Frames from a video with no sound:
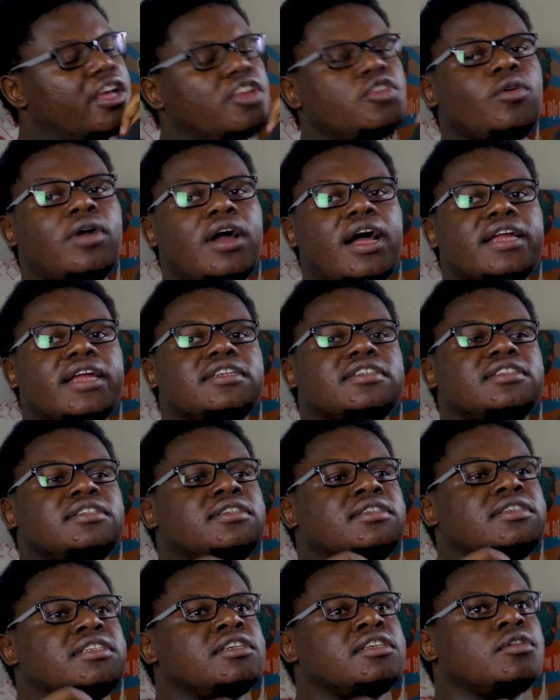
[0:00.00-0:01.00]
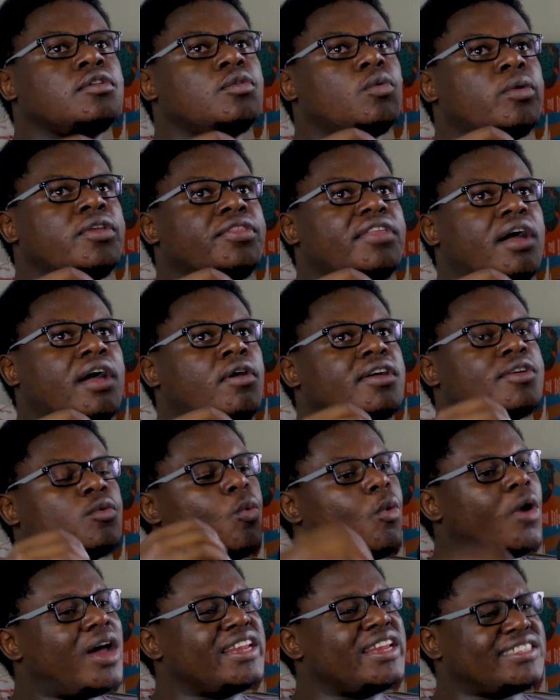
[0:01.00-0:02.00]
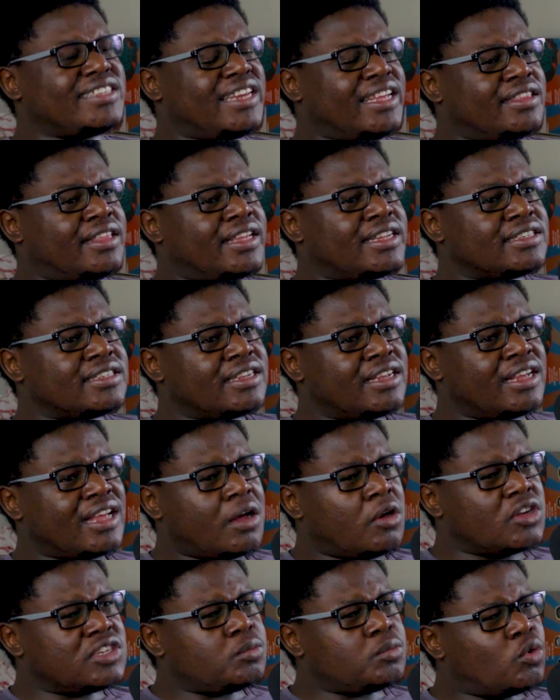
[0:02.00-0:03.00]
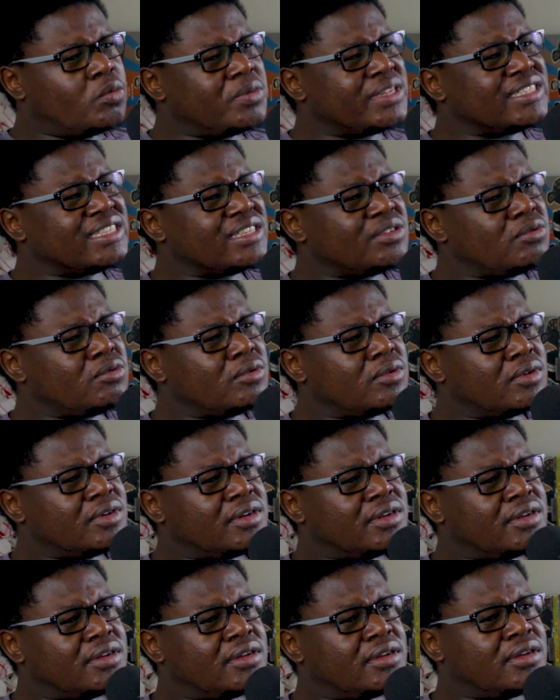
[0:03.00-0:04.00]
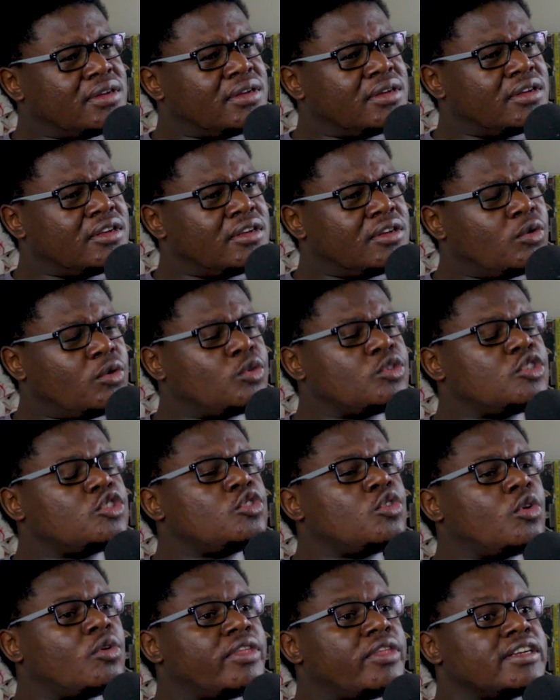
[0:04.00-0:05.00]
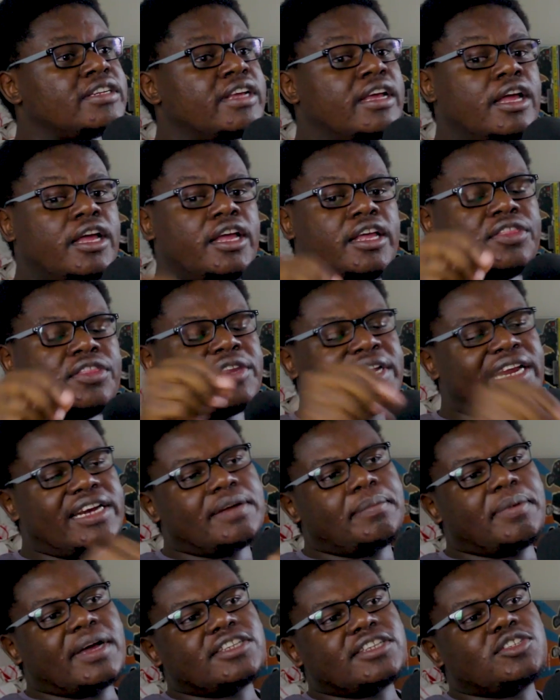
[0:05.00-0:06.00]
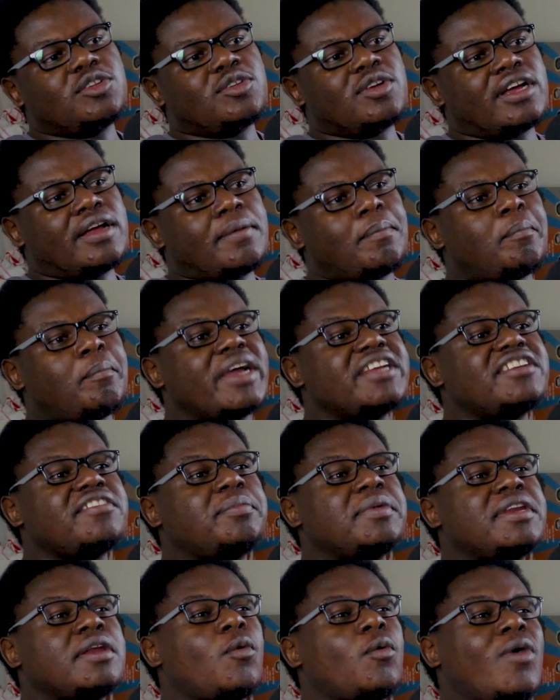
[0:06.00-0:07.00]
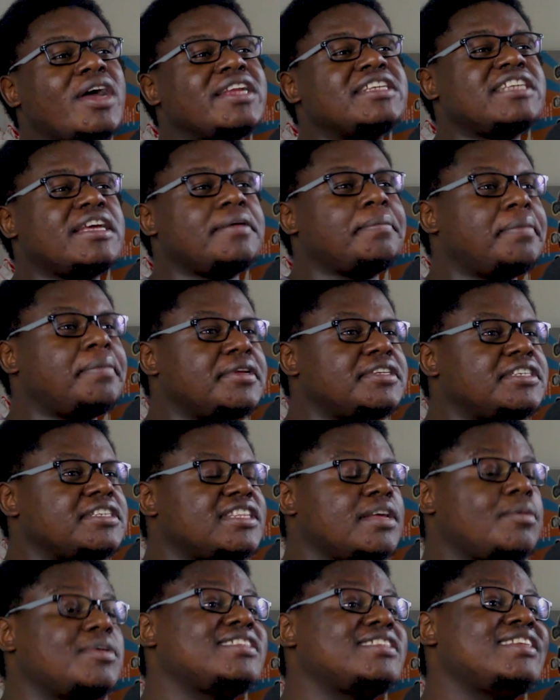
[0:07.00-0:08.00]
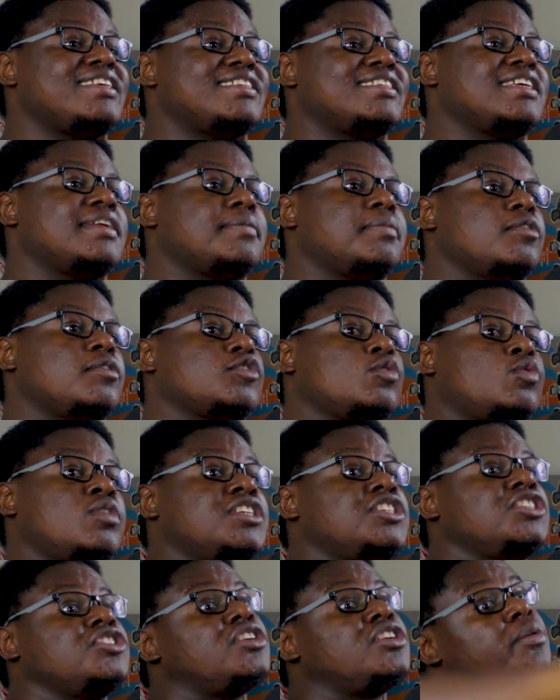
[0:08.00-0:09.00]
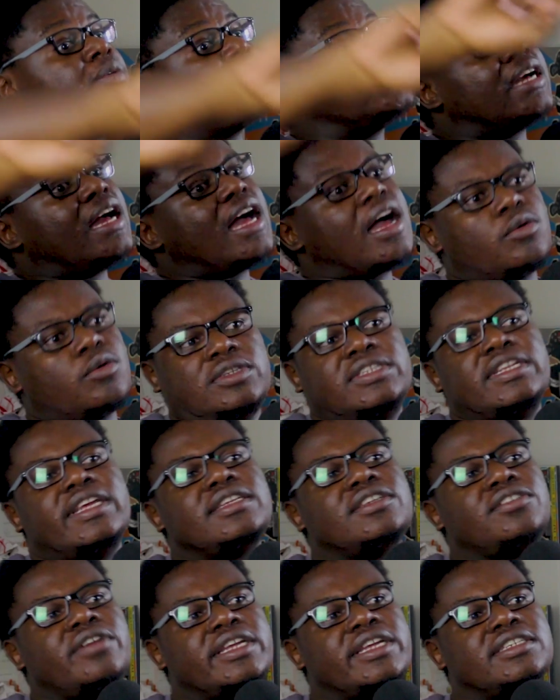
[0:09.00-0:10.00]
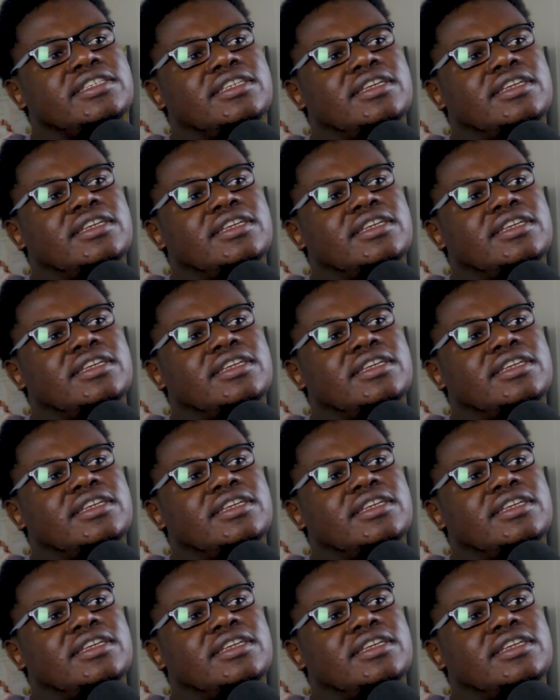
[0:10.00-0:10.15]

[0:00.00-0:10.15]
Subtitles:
You can't deal with our wallets like that. How small moments they do. Could you know that $300 here might have been a one-time purchase that was necessary because couldn't change that outside, right?